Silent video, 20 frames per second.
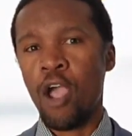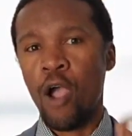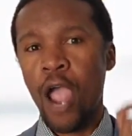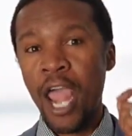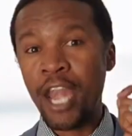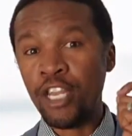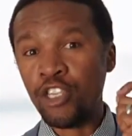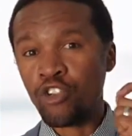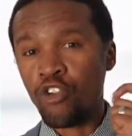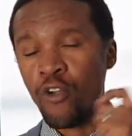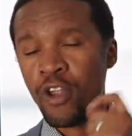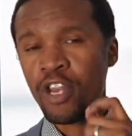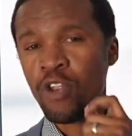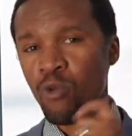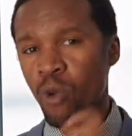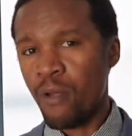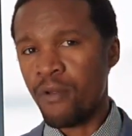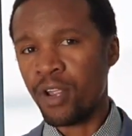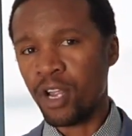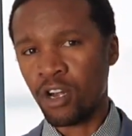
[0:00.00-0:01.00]
and is already
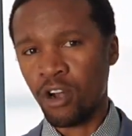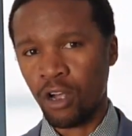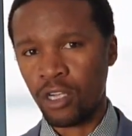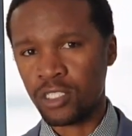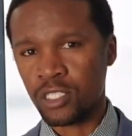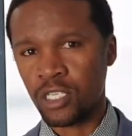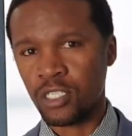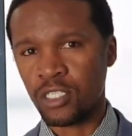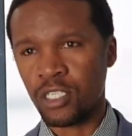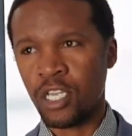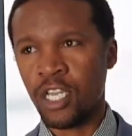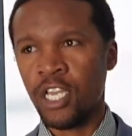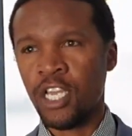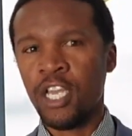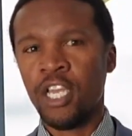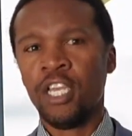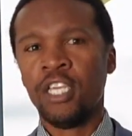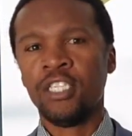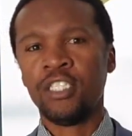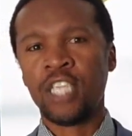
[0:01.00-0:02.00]
wearing glasses
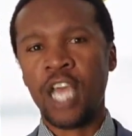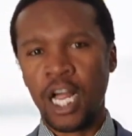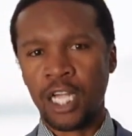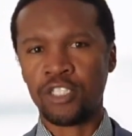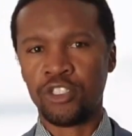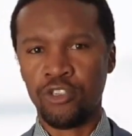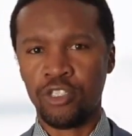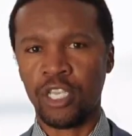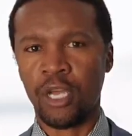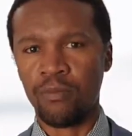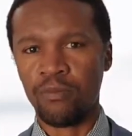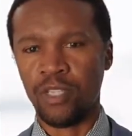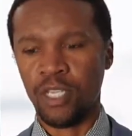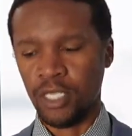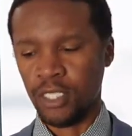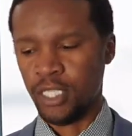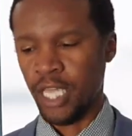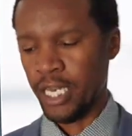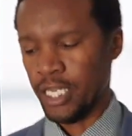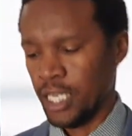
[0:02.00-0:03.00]
tells you something,
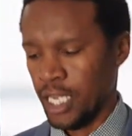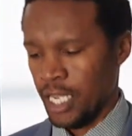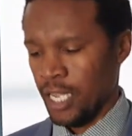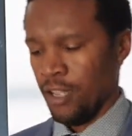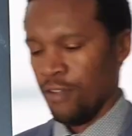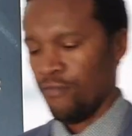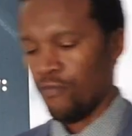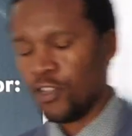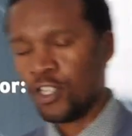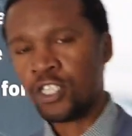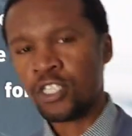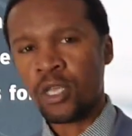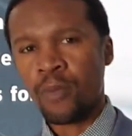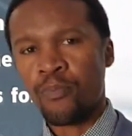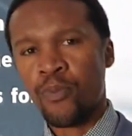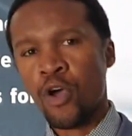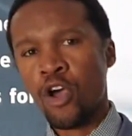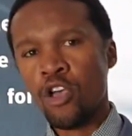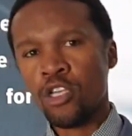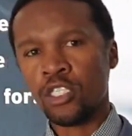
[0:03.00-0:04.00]
that this is a
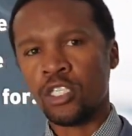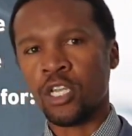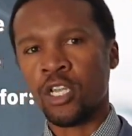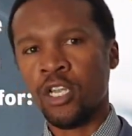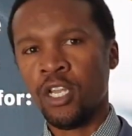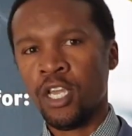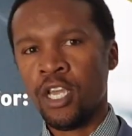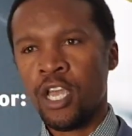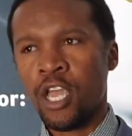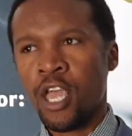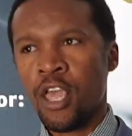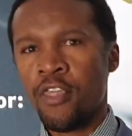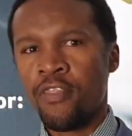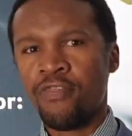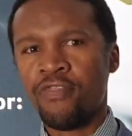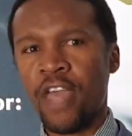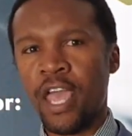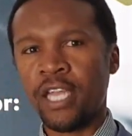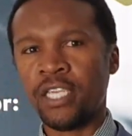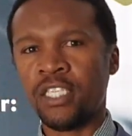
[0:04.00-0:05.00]
person
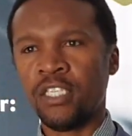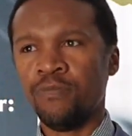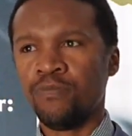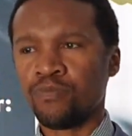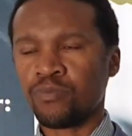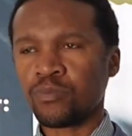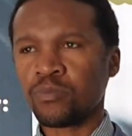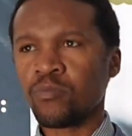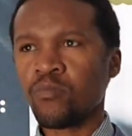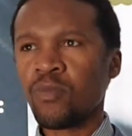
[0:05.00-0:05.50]
that,